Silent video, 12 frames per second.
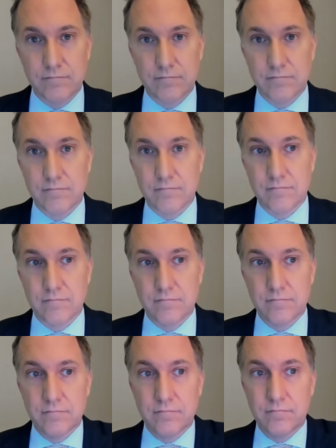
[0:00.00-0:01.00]

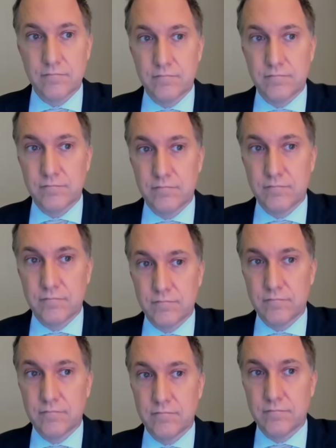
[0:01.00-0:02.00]

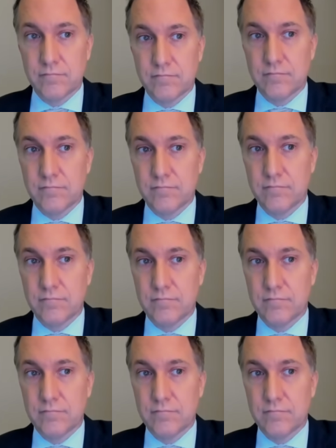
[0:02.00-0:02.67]
The person shown says nothing.